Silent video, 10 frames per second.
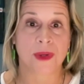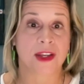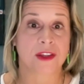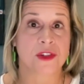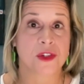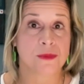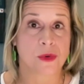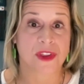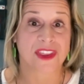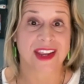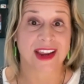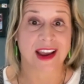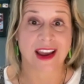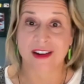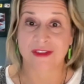me i can do more than i
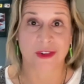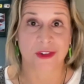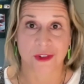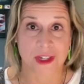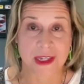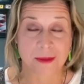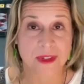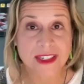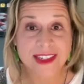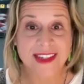ever dreamed